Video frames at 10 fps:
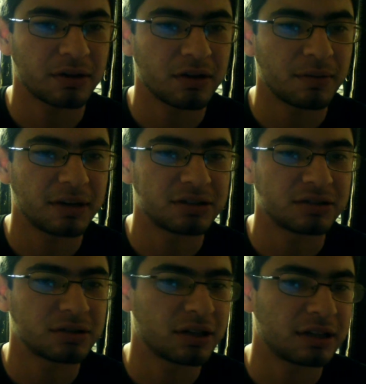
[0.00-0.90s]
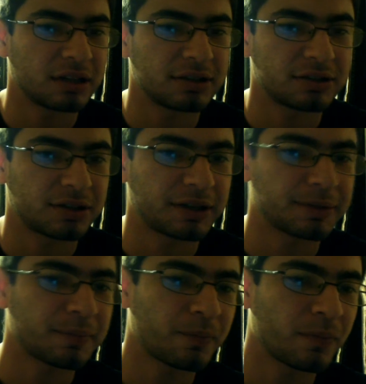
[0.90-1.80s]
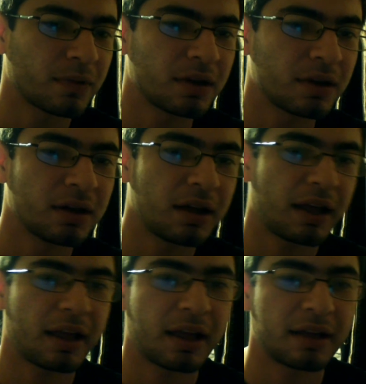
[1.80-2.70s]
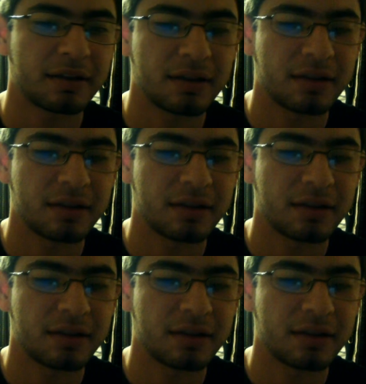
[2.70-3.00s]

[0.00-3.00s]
and Komatsu are in this train, and